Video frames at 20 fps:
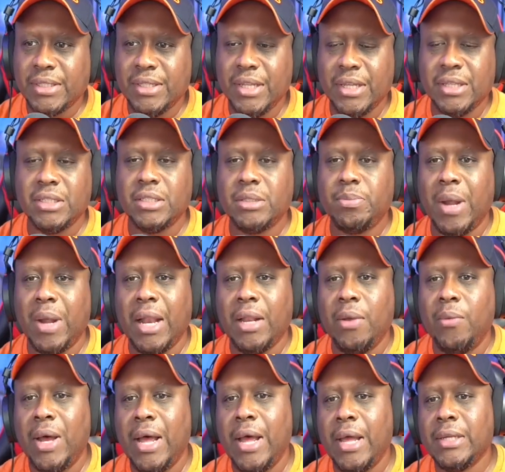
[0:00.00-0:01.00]
This is probably
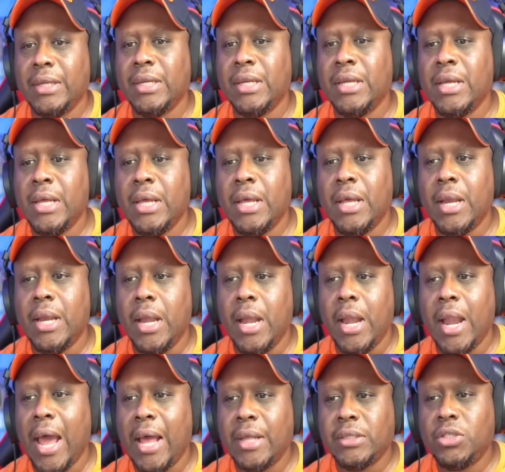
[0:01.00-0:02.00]
why
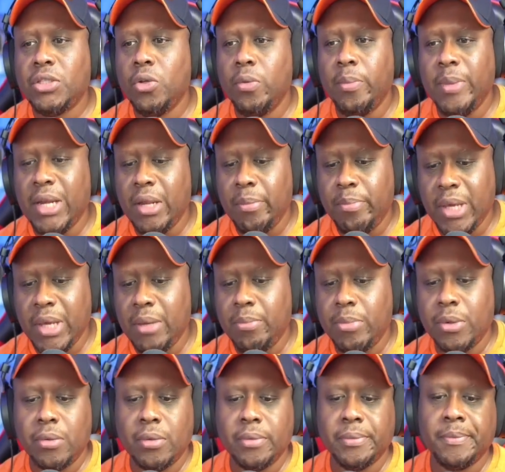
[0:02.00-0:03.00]
not too many
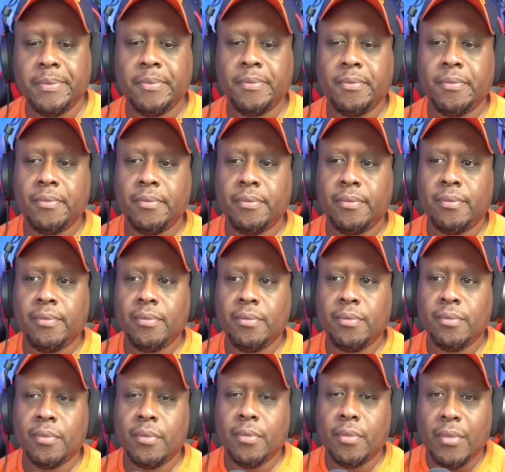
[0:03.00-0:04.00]
people
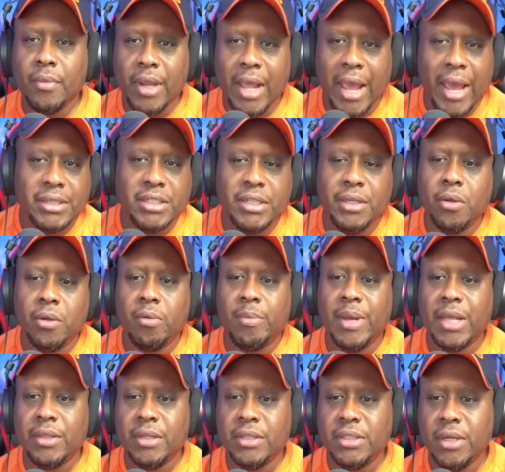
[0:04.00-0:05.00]
actually know
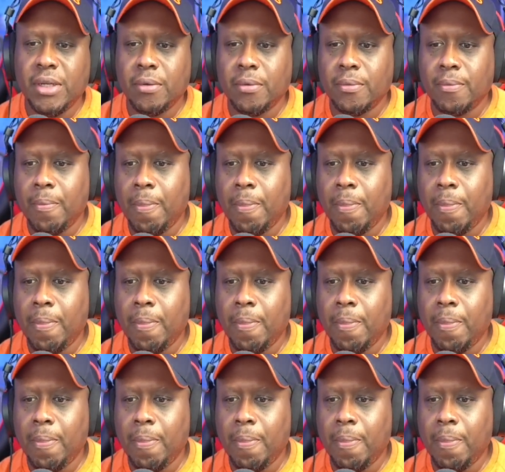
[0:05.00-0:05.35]
about this show.